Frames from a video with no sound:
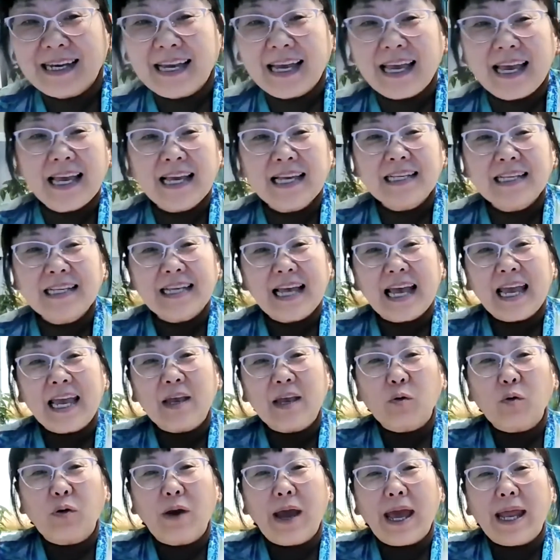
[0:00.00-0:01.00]
is a
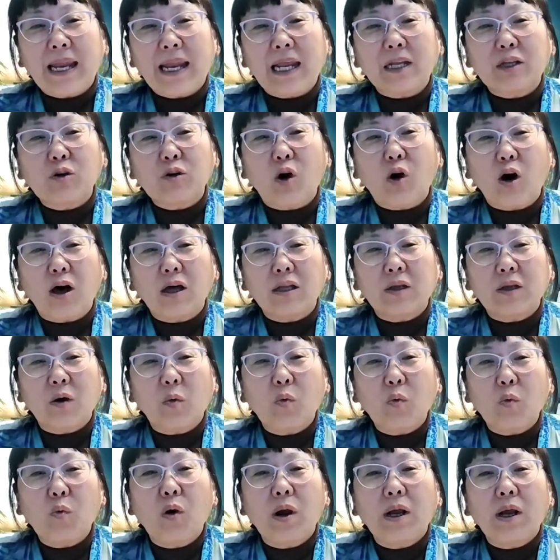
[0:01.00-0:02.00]
credit called
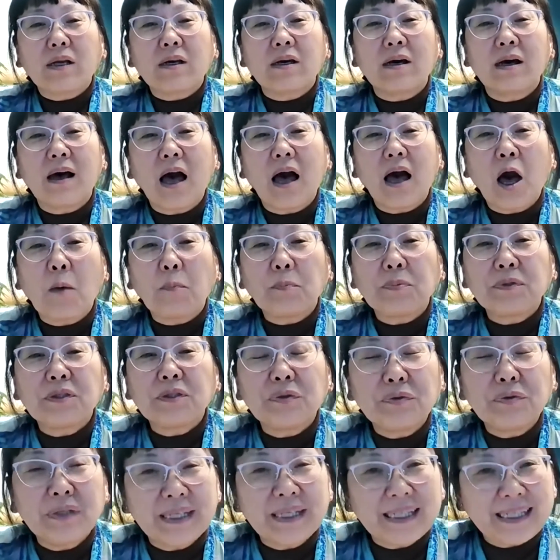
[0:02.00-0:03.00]
Work
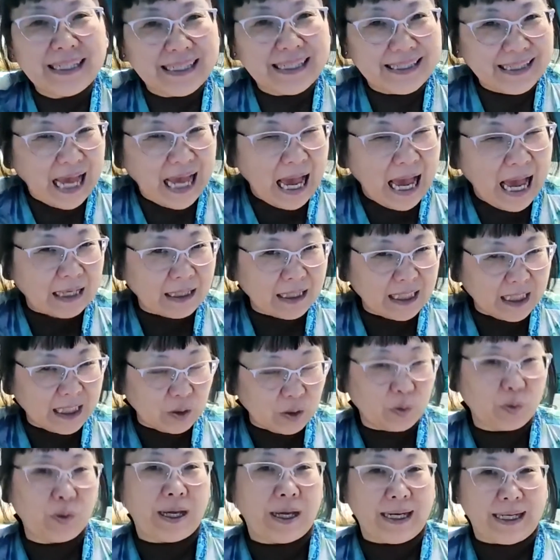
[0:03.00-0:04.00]
Opportunity Tax
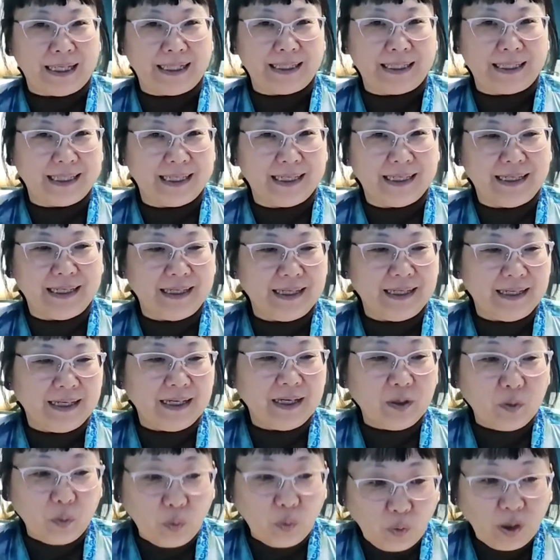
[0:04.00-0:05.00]
Credit.
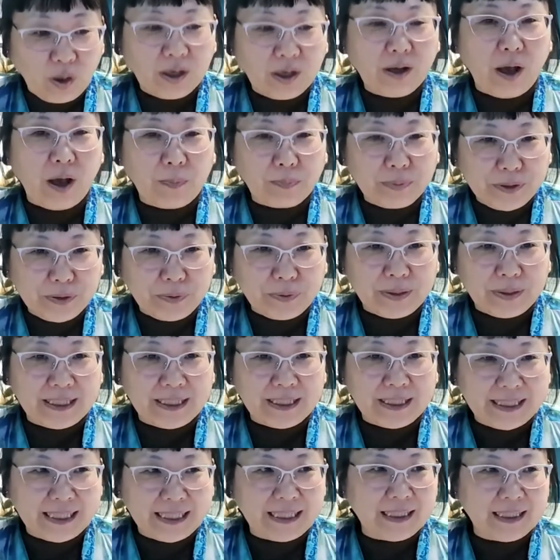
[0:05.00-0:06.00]
Work
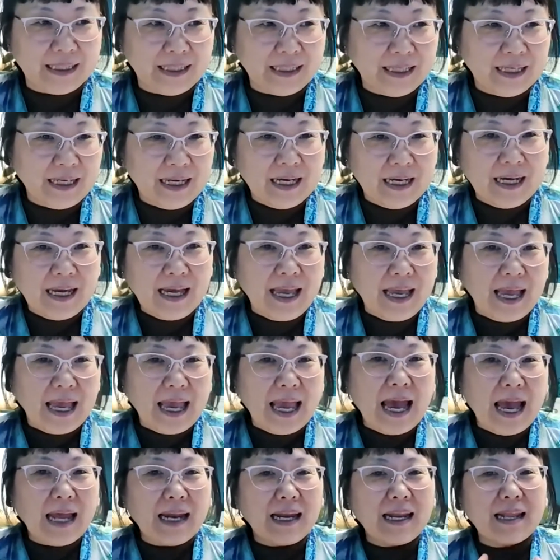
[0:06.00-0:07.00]
Opportunity.
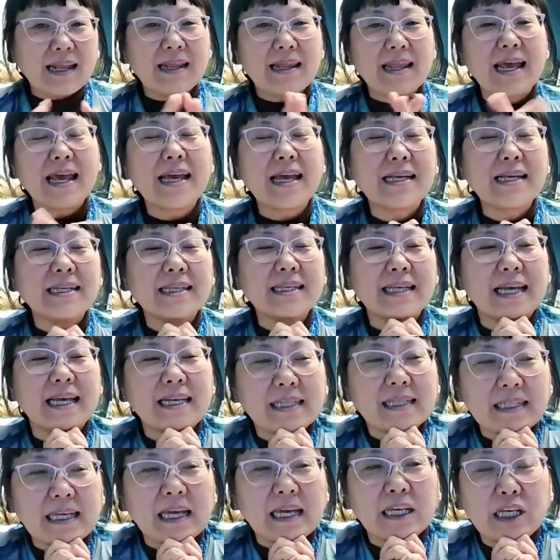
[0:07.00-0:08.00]
And this
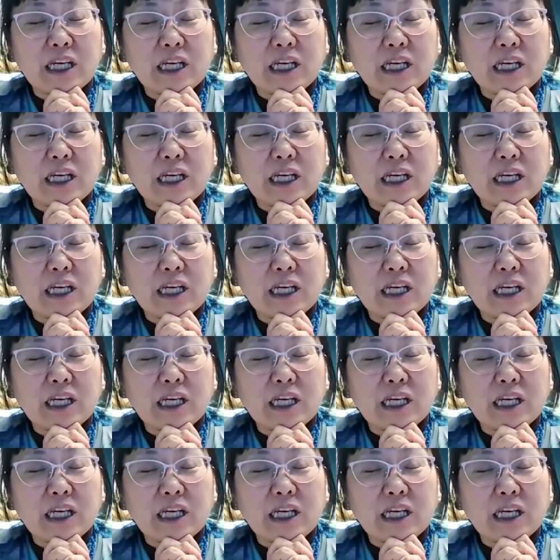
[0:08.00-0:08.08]
is an